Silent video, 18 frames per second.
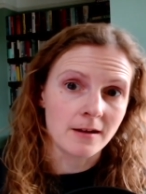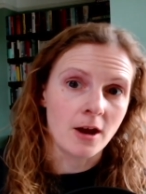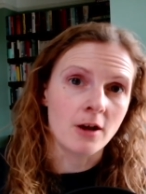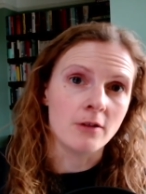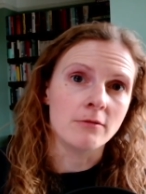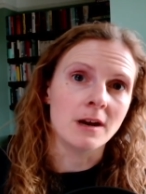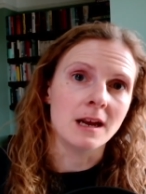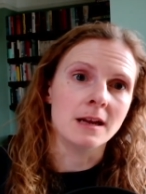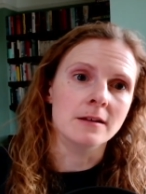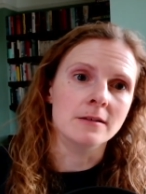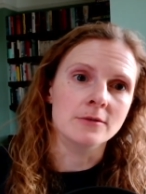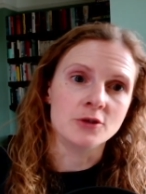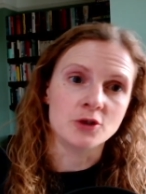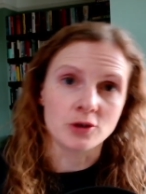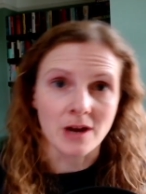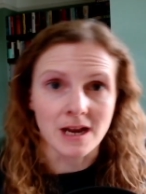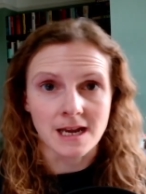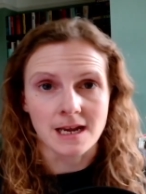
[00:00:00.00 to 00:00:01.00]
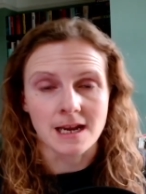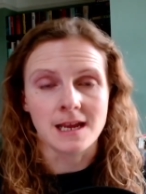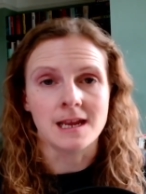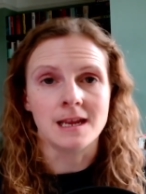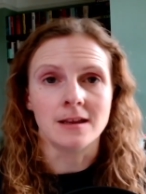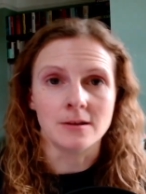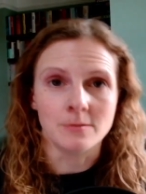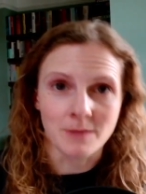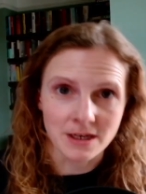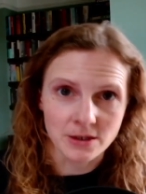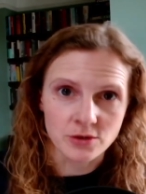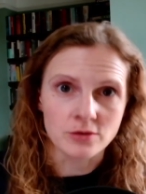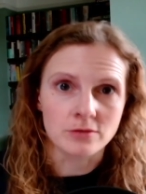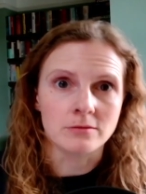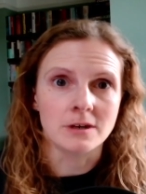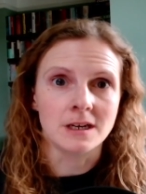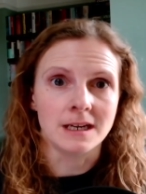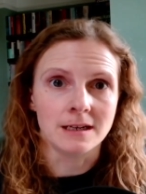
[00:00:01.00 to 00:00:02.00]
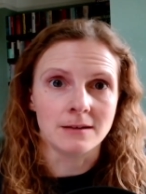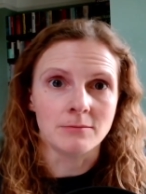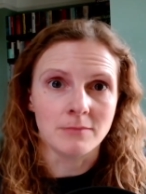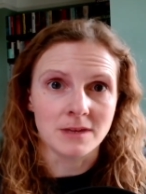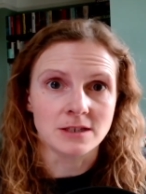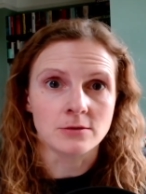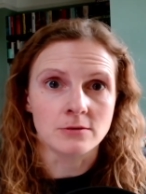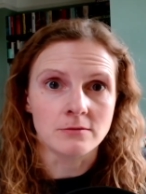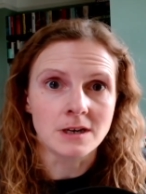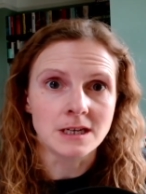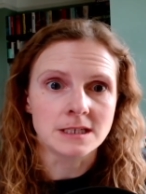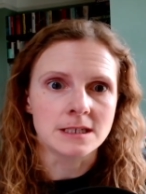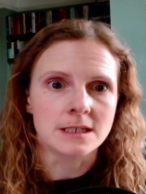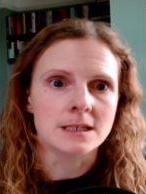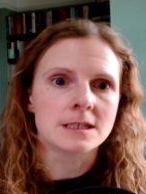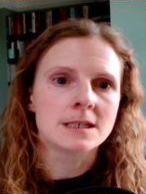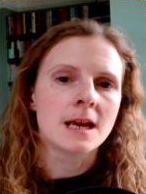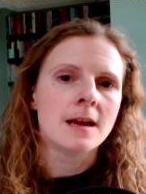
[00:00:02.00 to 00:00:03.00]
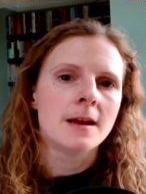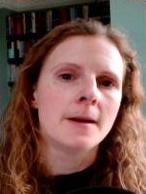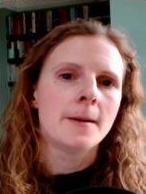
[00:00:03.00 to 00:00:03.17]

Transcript: around training and mentoring medical writers,